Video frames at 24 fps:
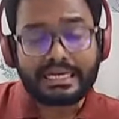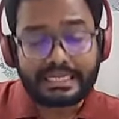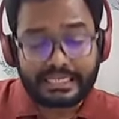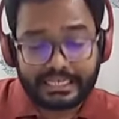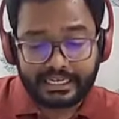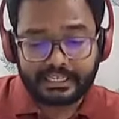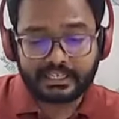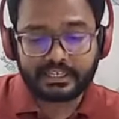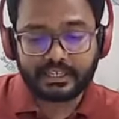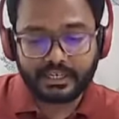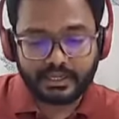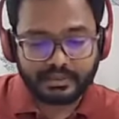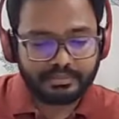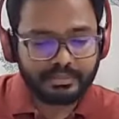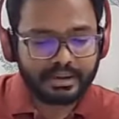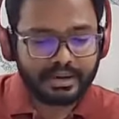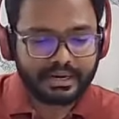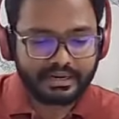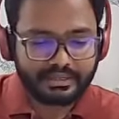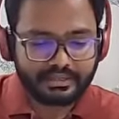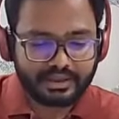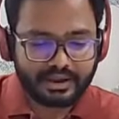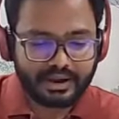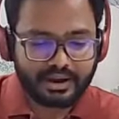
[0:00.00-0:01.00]

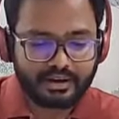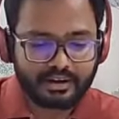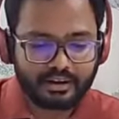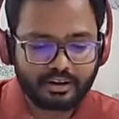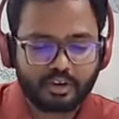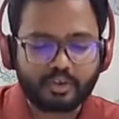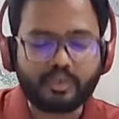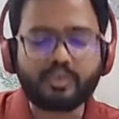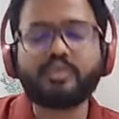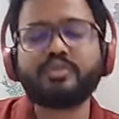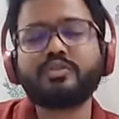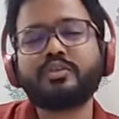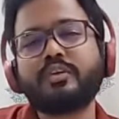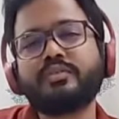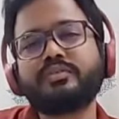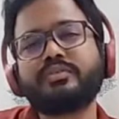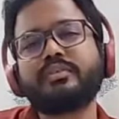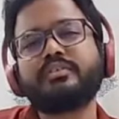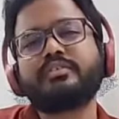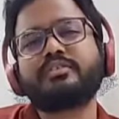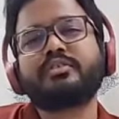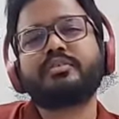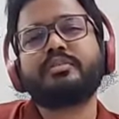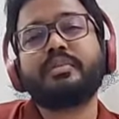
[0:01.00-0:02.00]
determined that use of
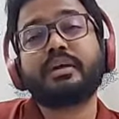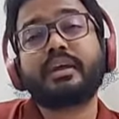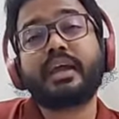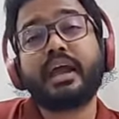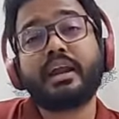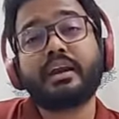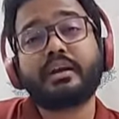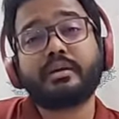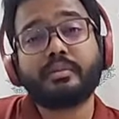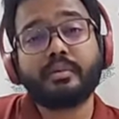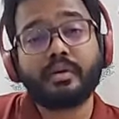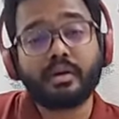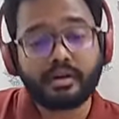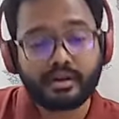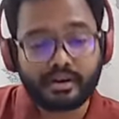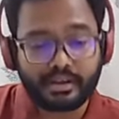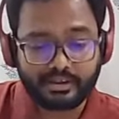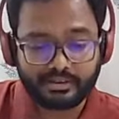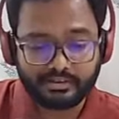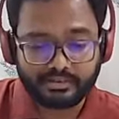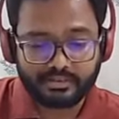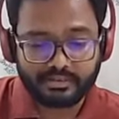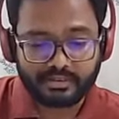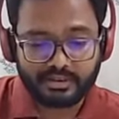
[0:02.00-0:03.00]
systemic
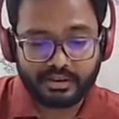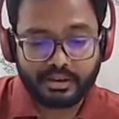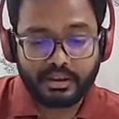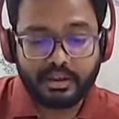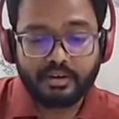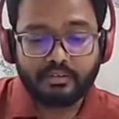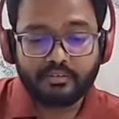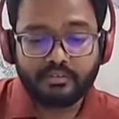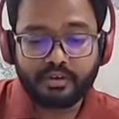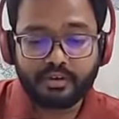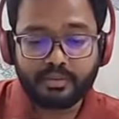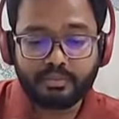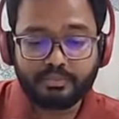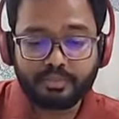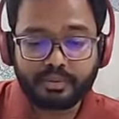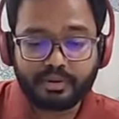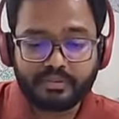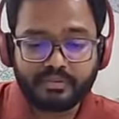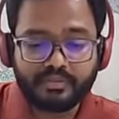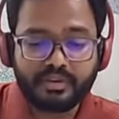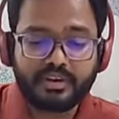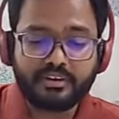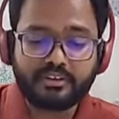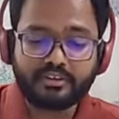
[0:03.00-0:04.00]
antibiotics for
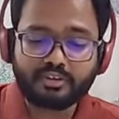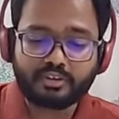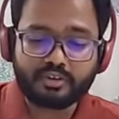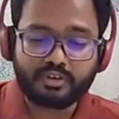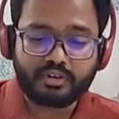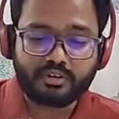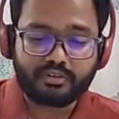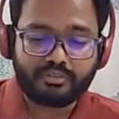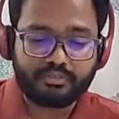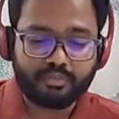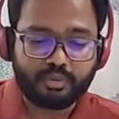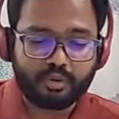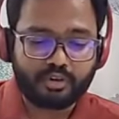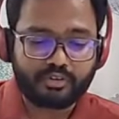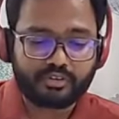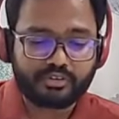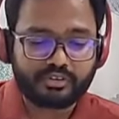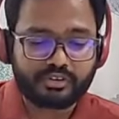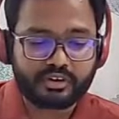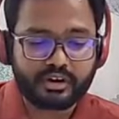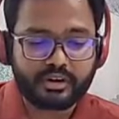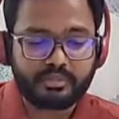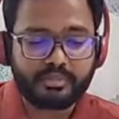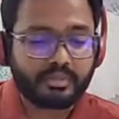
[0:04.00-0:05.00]
prevention of
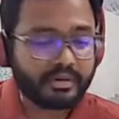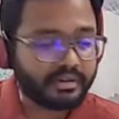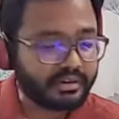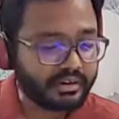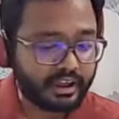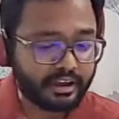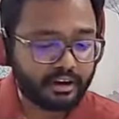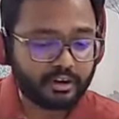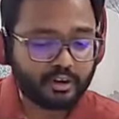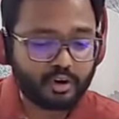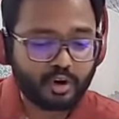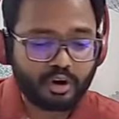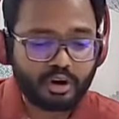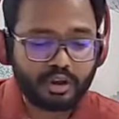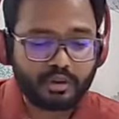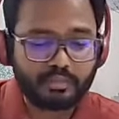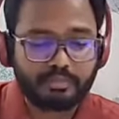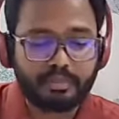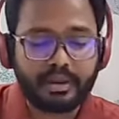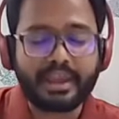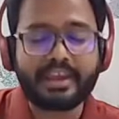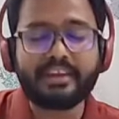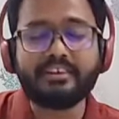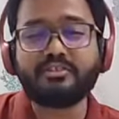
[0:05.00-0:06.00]
post-treatment
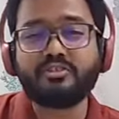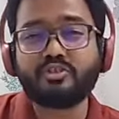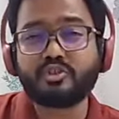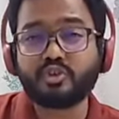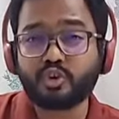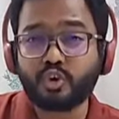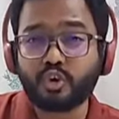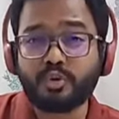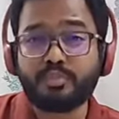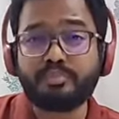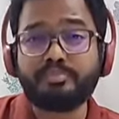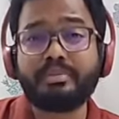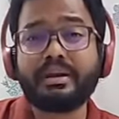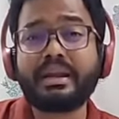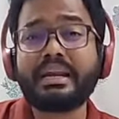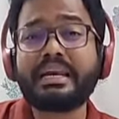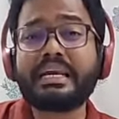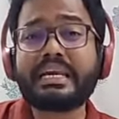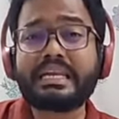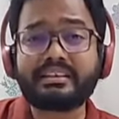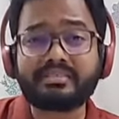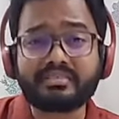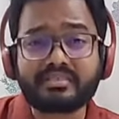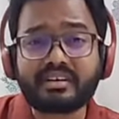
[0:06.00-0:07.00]
endodontic pain should be
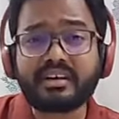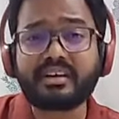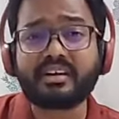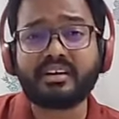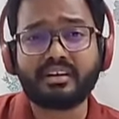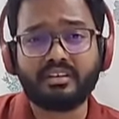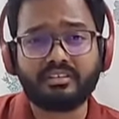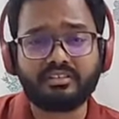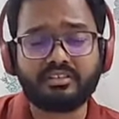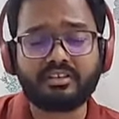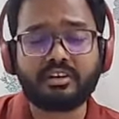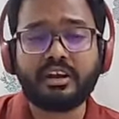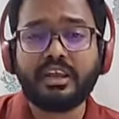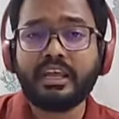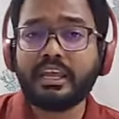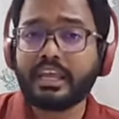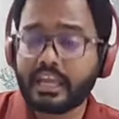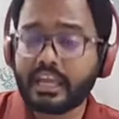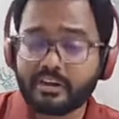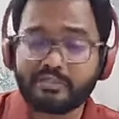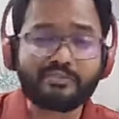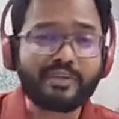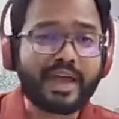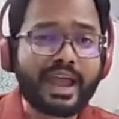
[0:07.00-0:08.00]
discouraged.
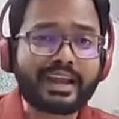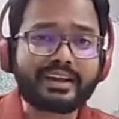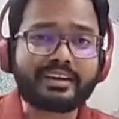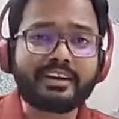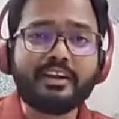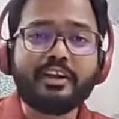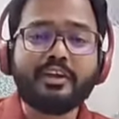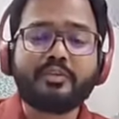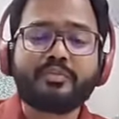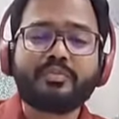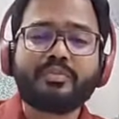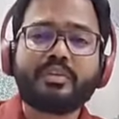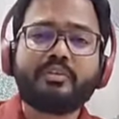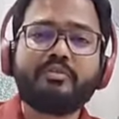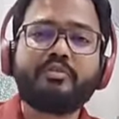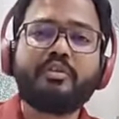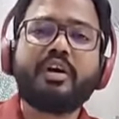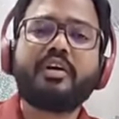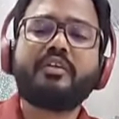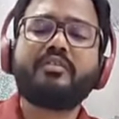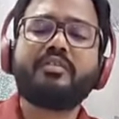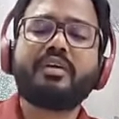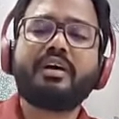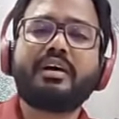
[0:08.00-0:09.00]
In fact, we
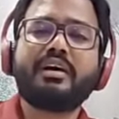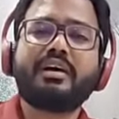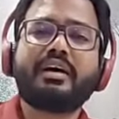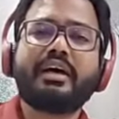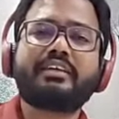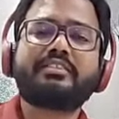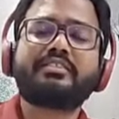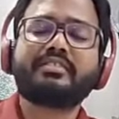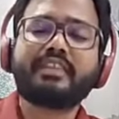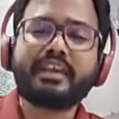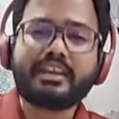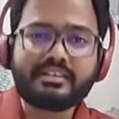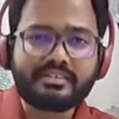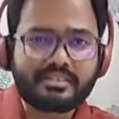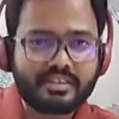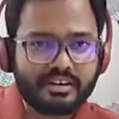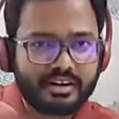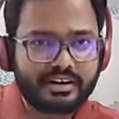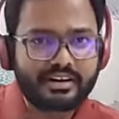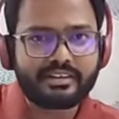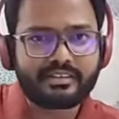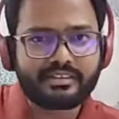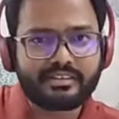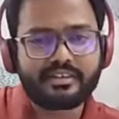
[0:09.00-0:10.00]
have uh,
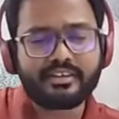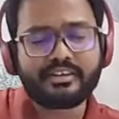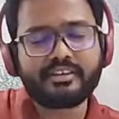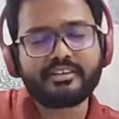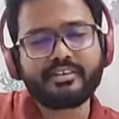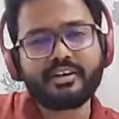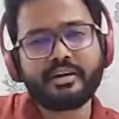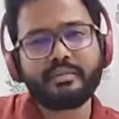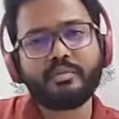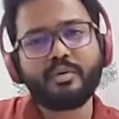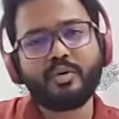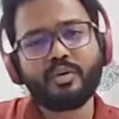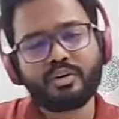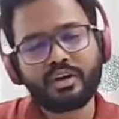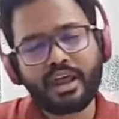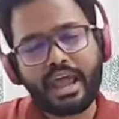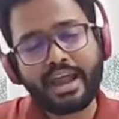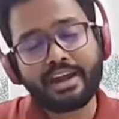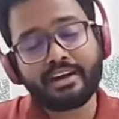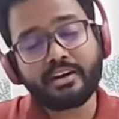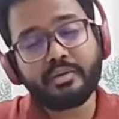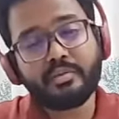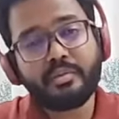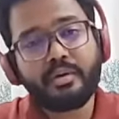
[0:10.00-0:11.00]
extensively discussed about
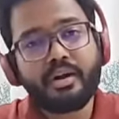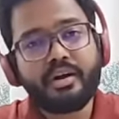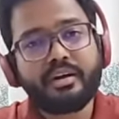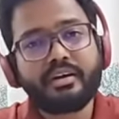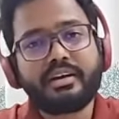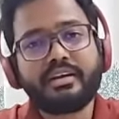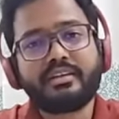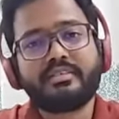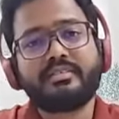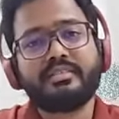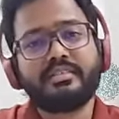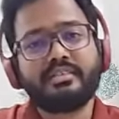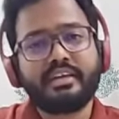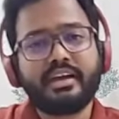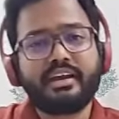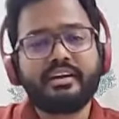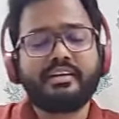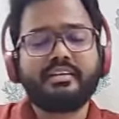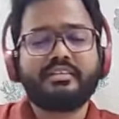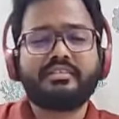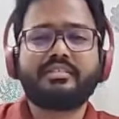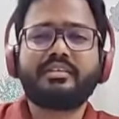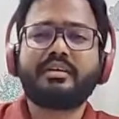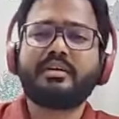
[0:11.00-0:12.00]
antibiotics in
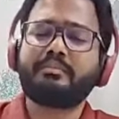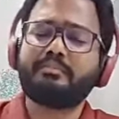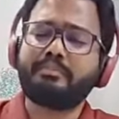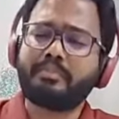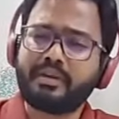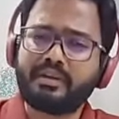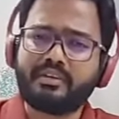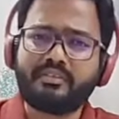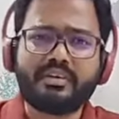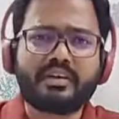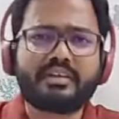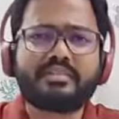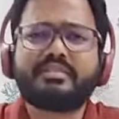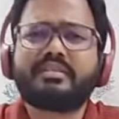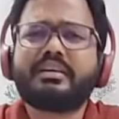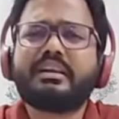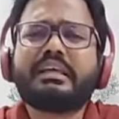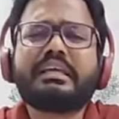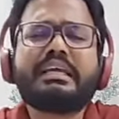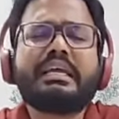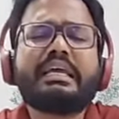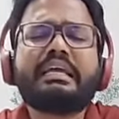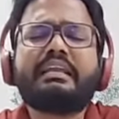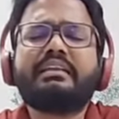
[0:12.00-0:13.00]
dentistry
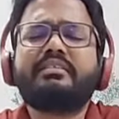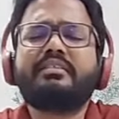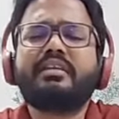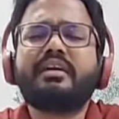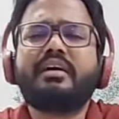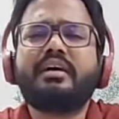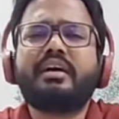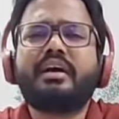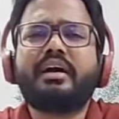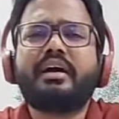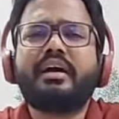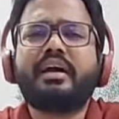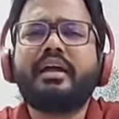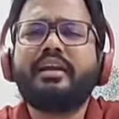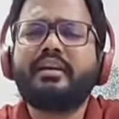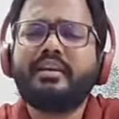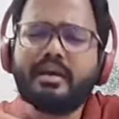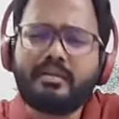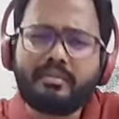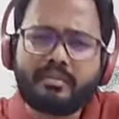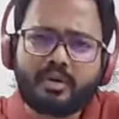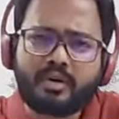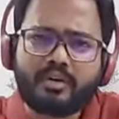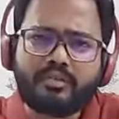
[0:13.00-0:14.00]
previously in uh, a
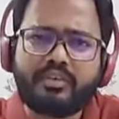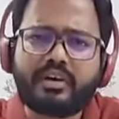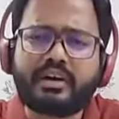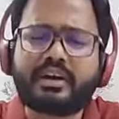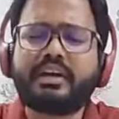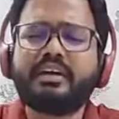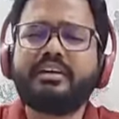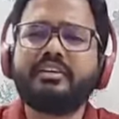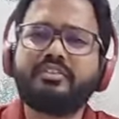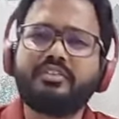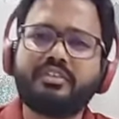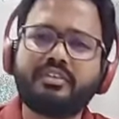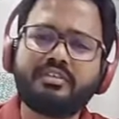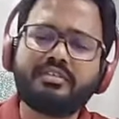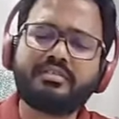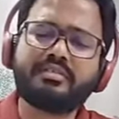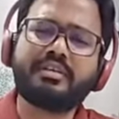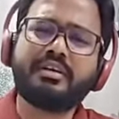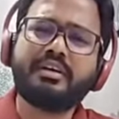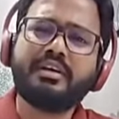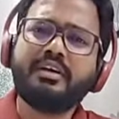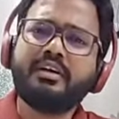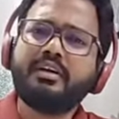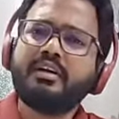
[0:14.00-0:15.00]
number of occasions.
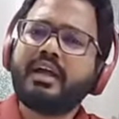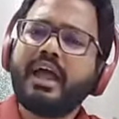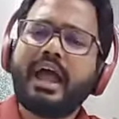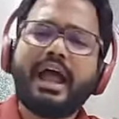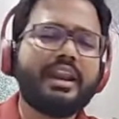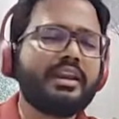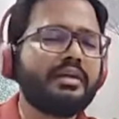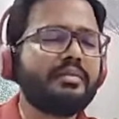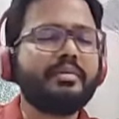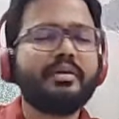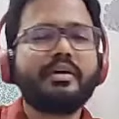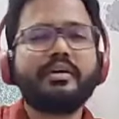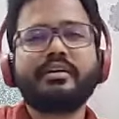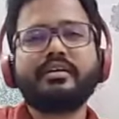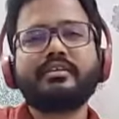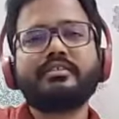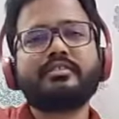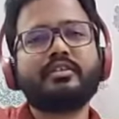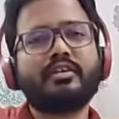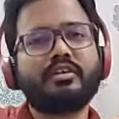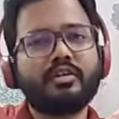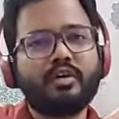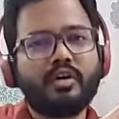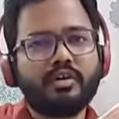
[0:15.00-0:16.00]

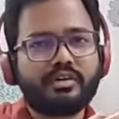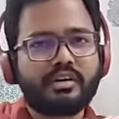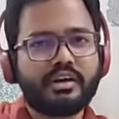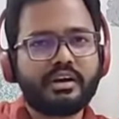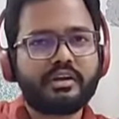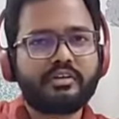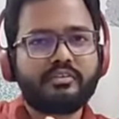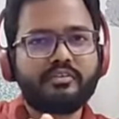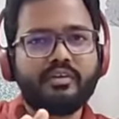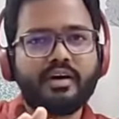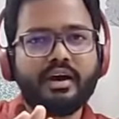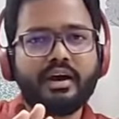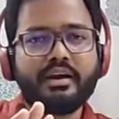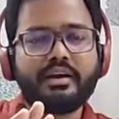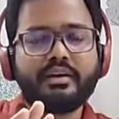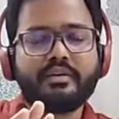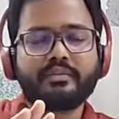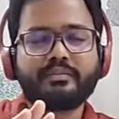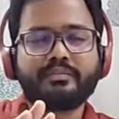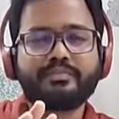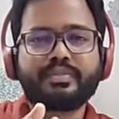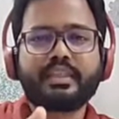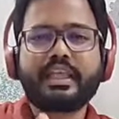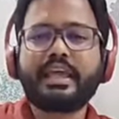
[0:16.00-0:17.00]
Antibiotics are not required
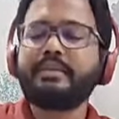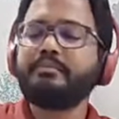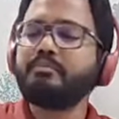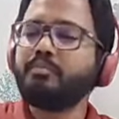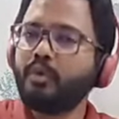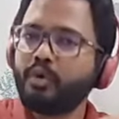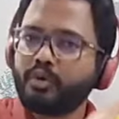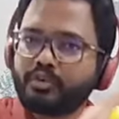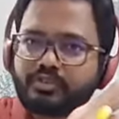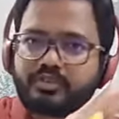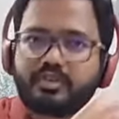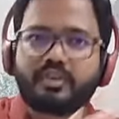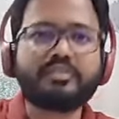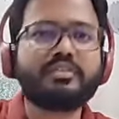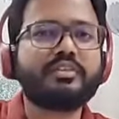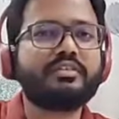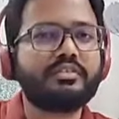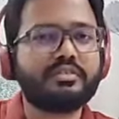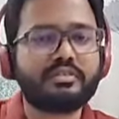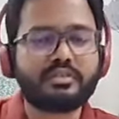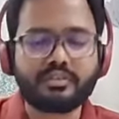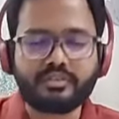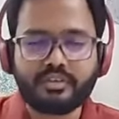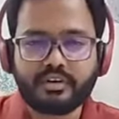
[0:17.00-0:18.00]
in most of the
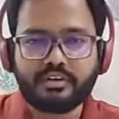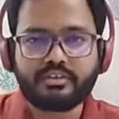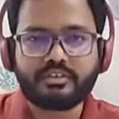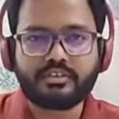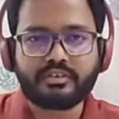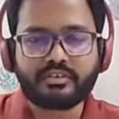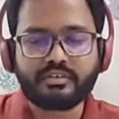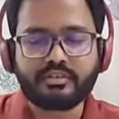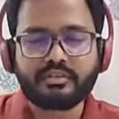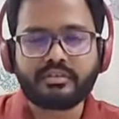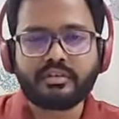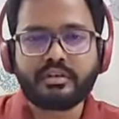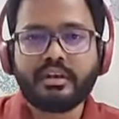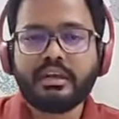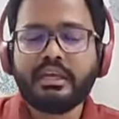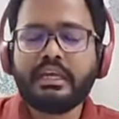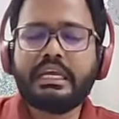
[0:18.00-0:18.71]
situations.